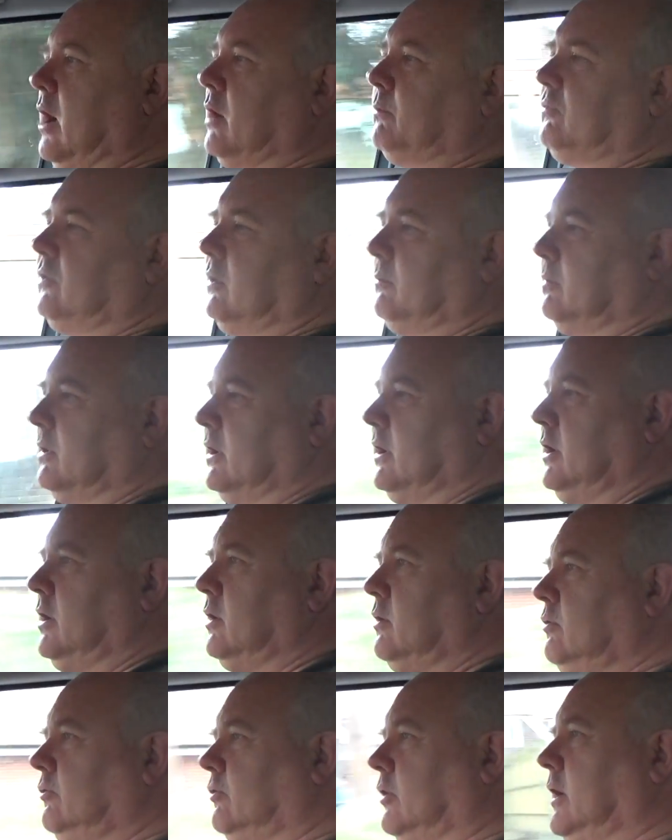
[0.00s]
I'm simply
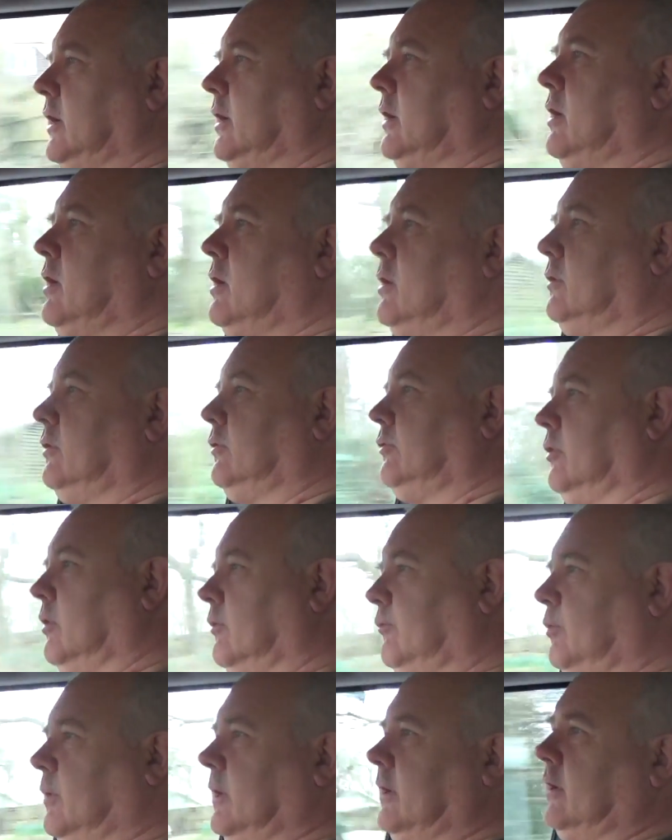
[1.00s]
using the
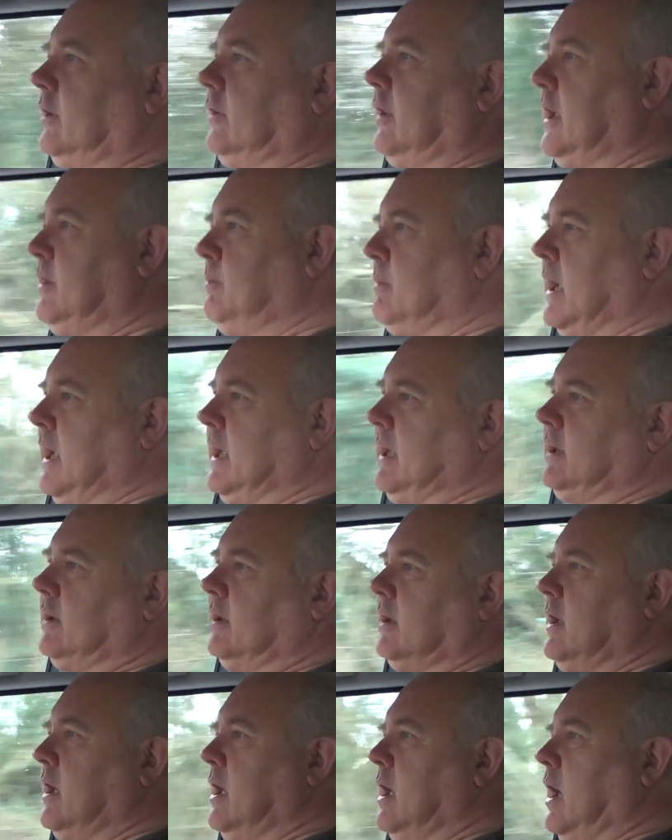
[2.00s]
software that they make
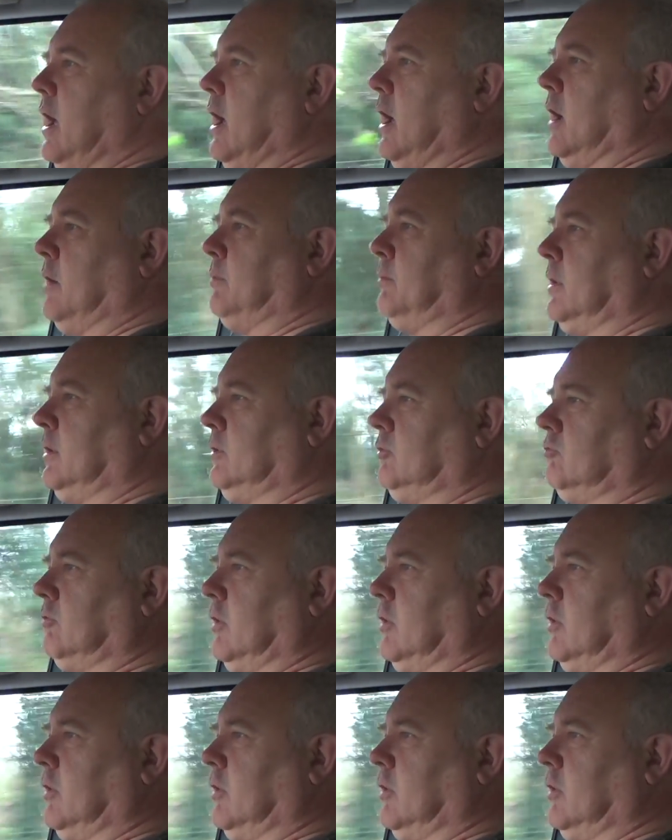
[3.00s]
and